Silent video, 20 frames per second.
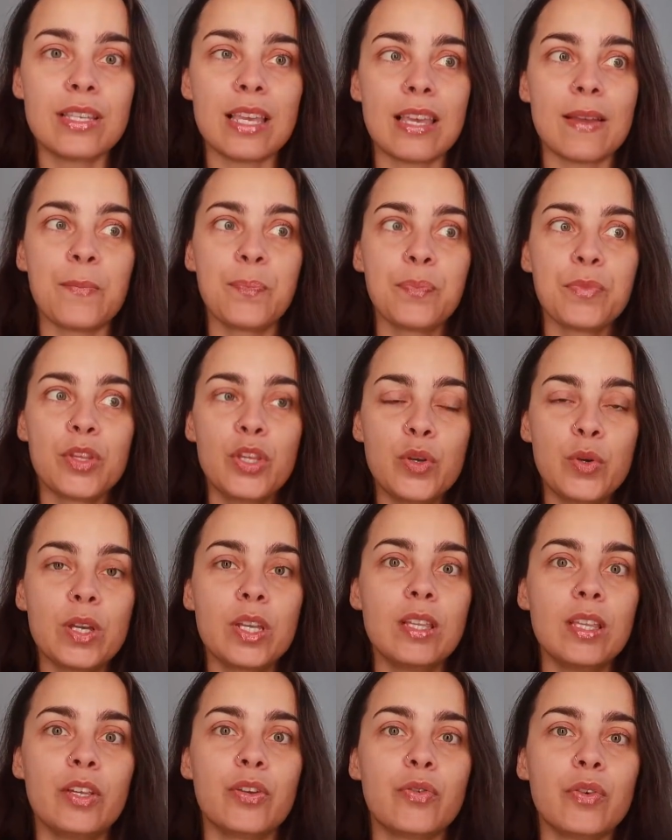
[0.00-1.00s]
Like you
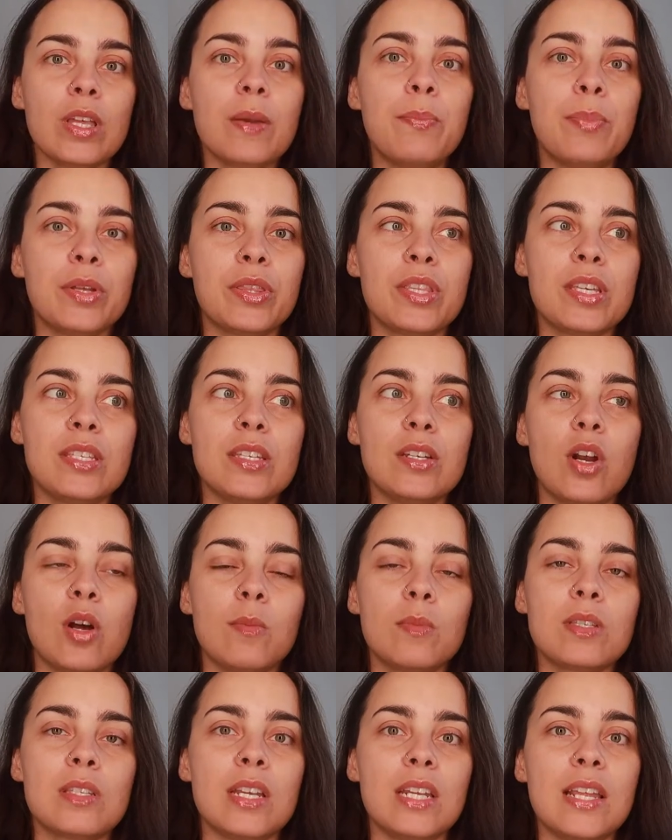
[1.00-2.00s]
can literally put this in
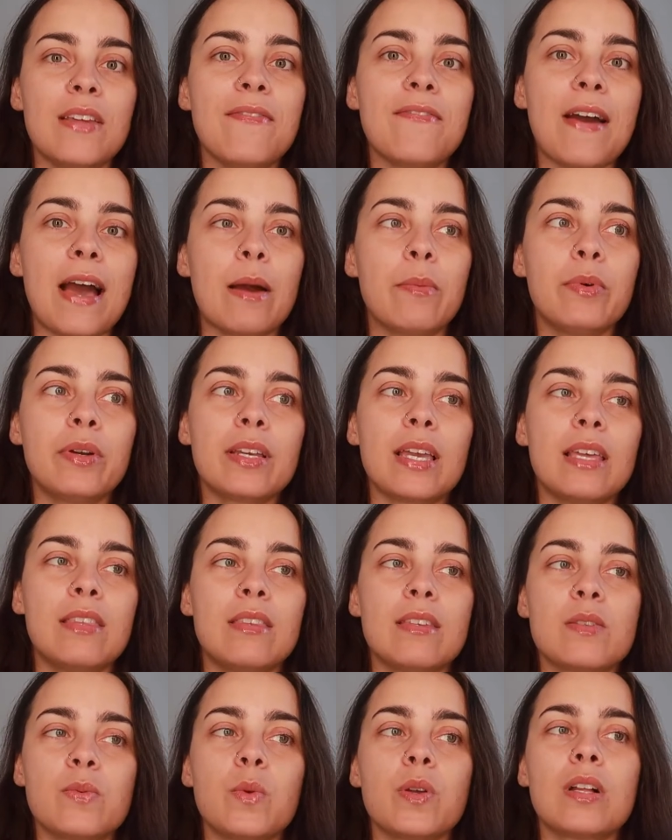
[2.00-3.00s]
almost any fabric and
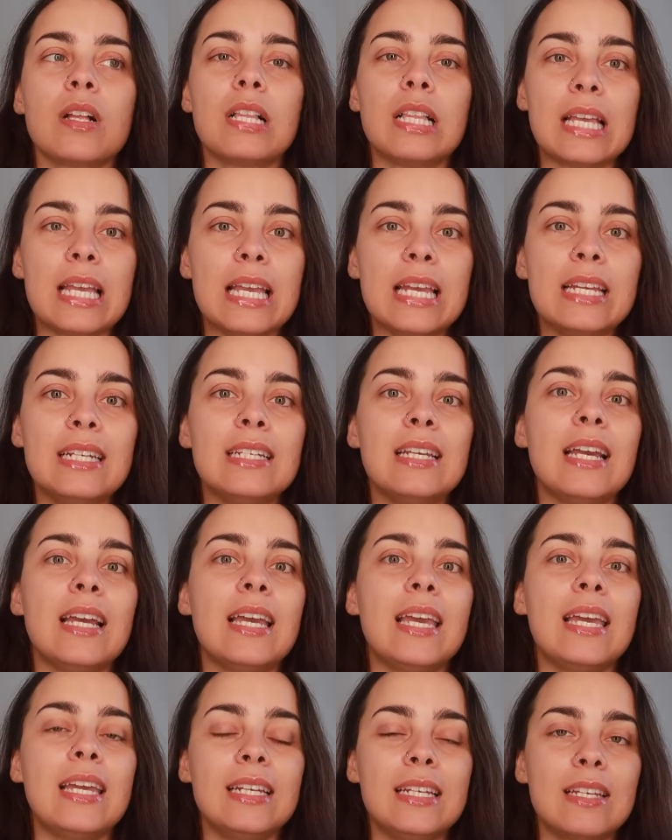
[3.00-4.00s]
this will clean
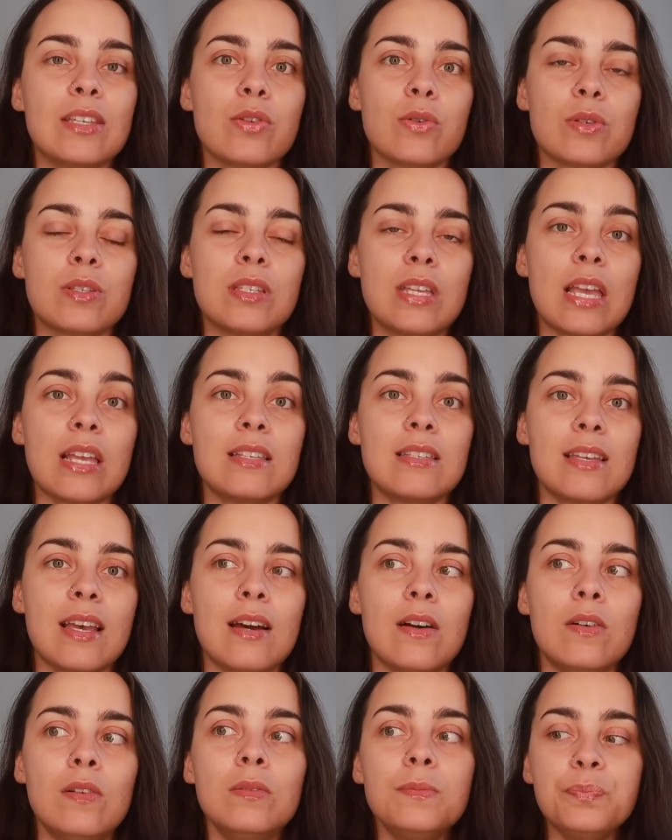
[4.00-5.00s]
any of those stains
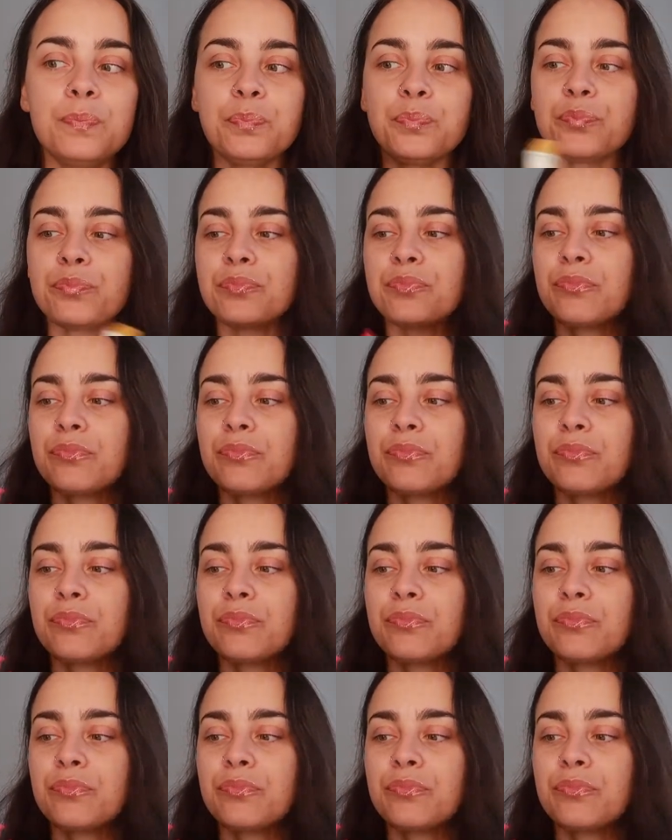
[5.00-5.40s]
out.